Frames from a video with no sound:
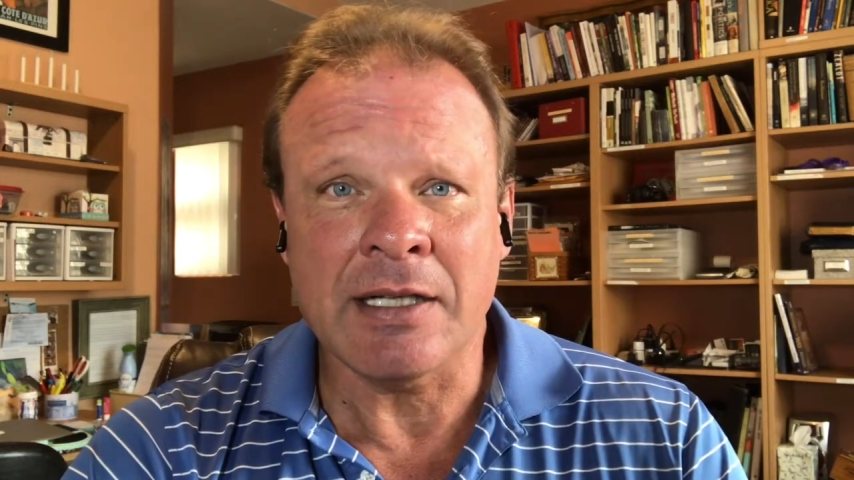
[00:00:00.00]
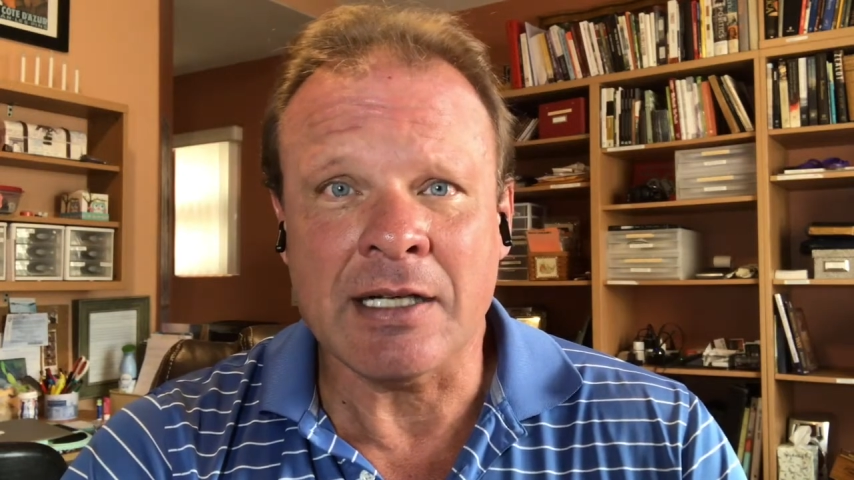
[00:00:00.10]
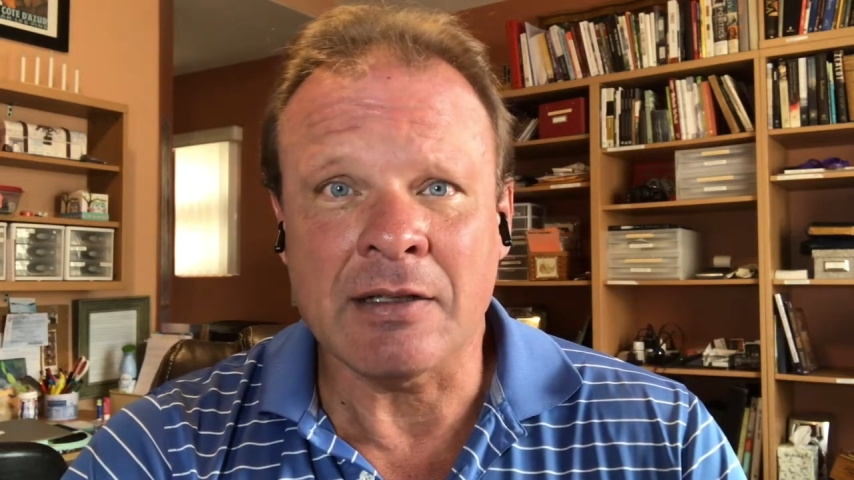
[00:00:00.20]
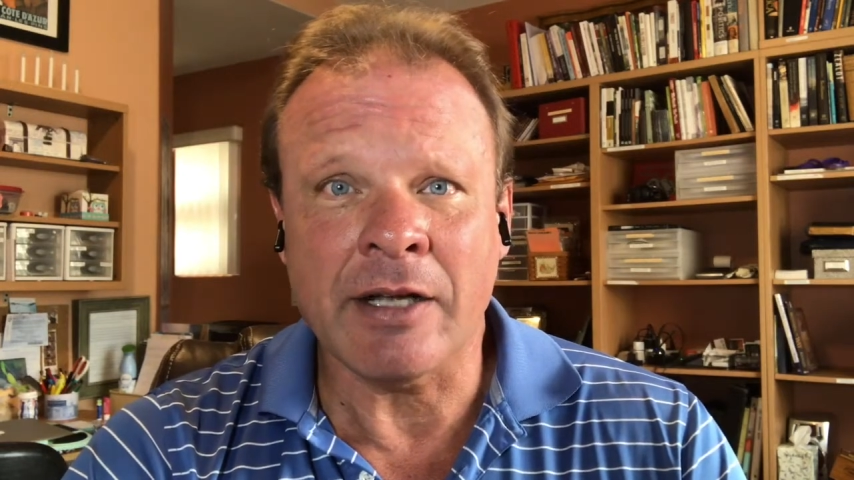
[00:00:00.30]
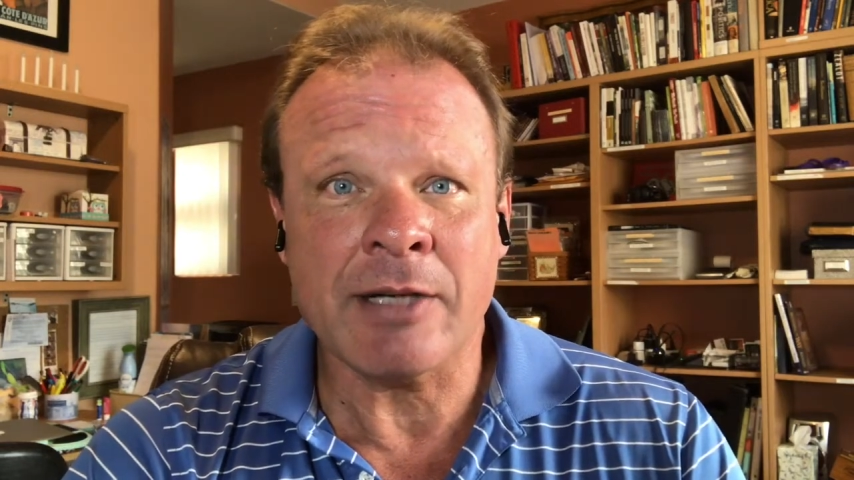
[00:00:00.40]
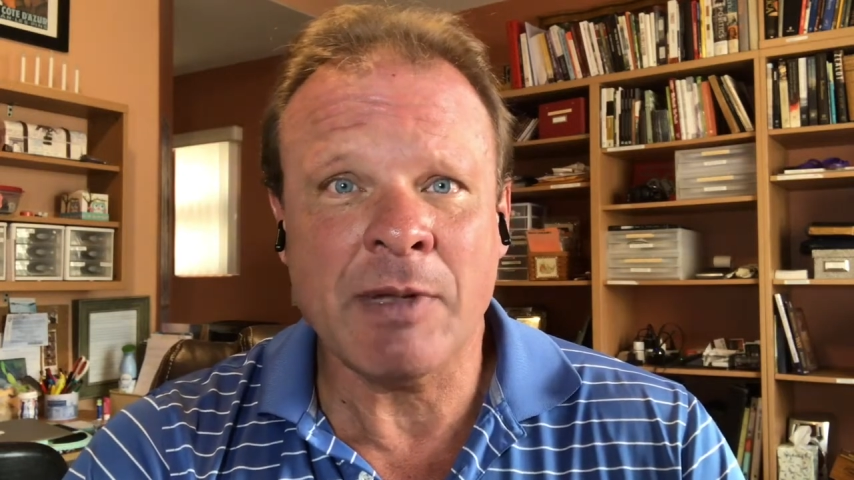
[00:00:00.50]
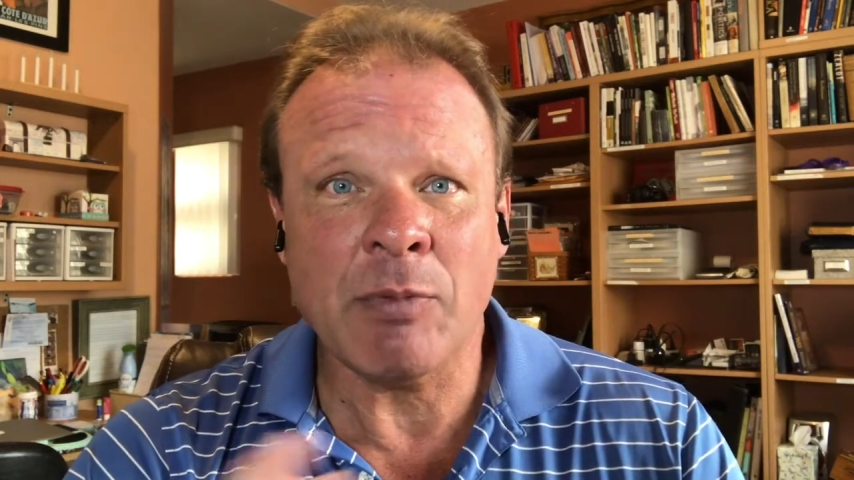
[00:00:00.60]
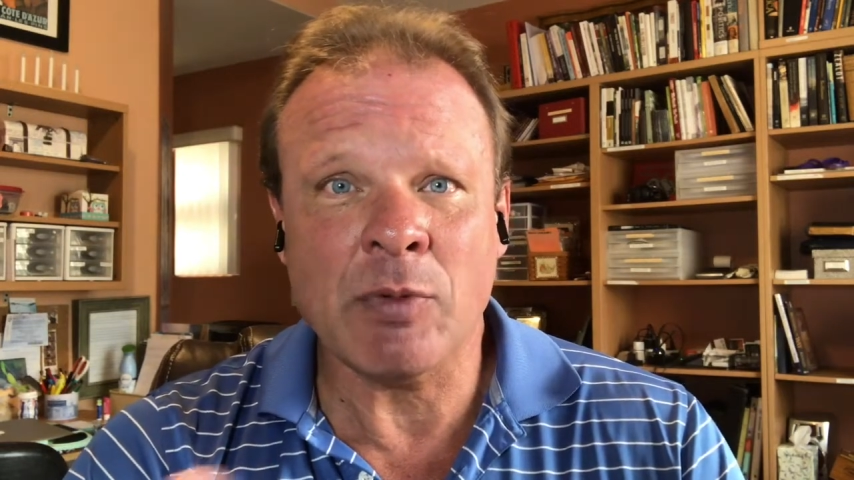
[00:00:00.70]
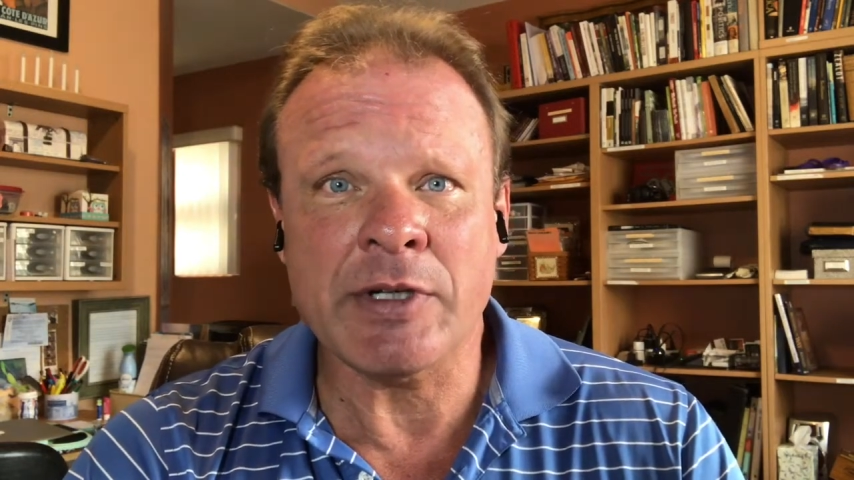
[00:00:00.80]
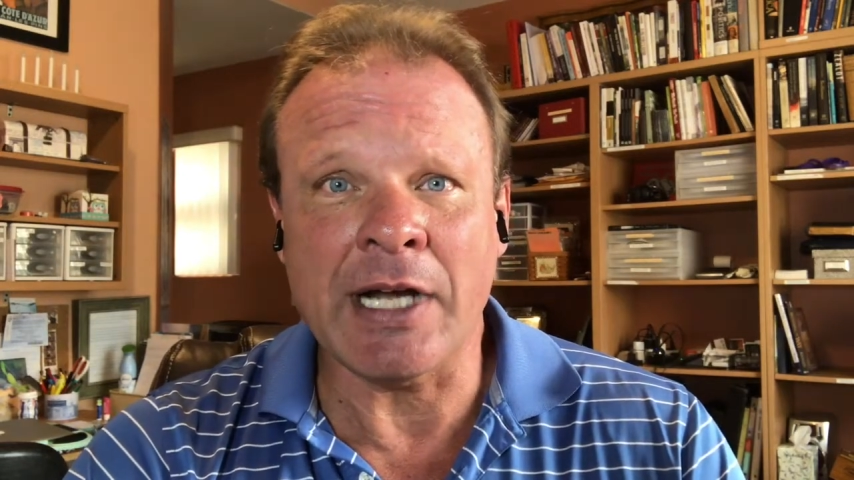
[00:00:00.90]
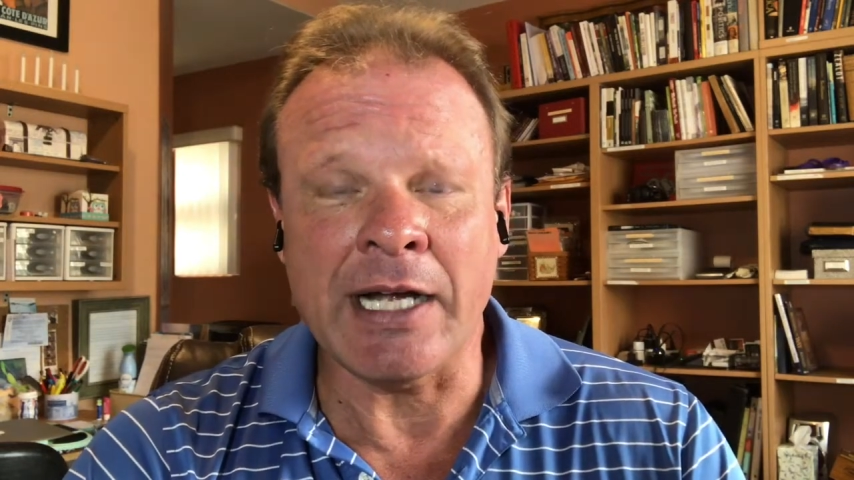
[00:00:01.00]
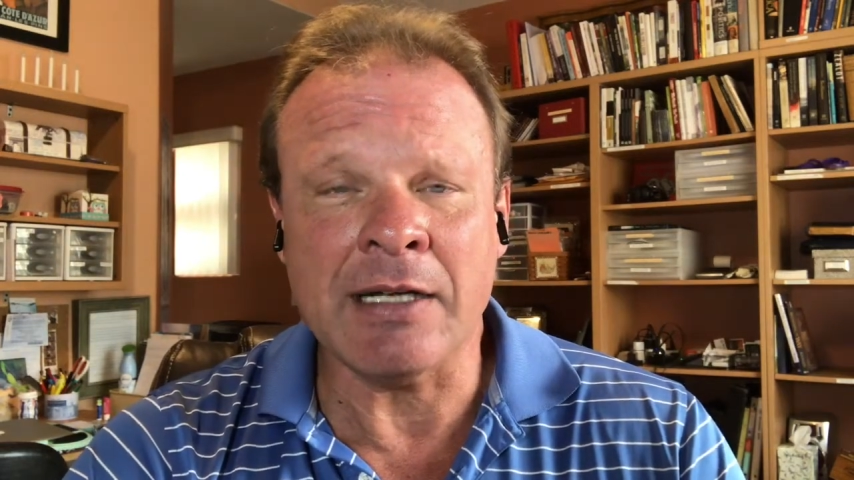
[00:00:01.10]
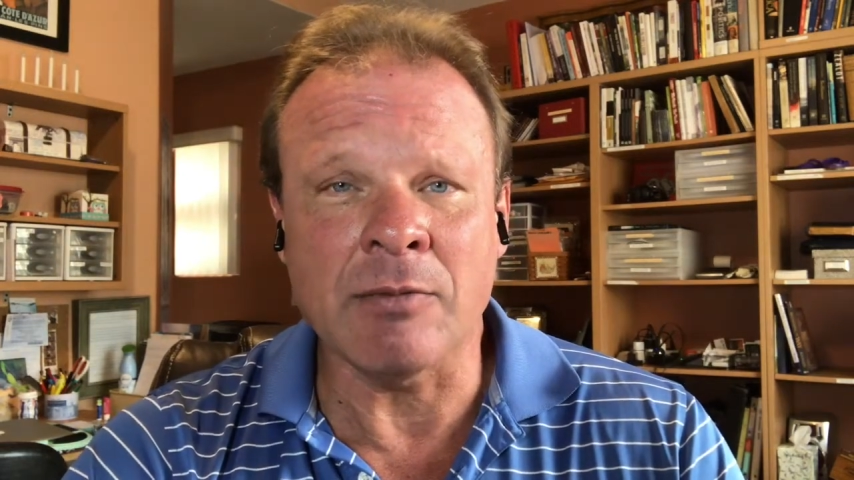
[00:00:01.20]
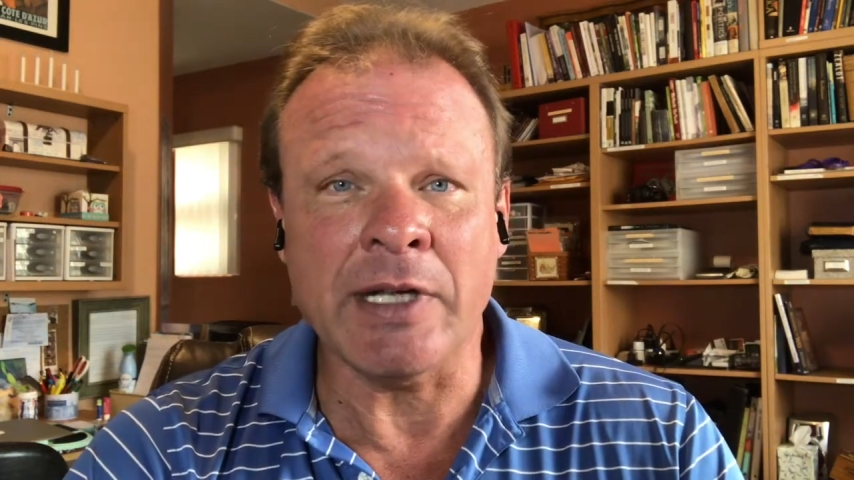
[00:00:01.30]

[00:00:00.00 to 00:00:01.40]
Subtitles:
And a lot of people were dying.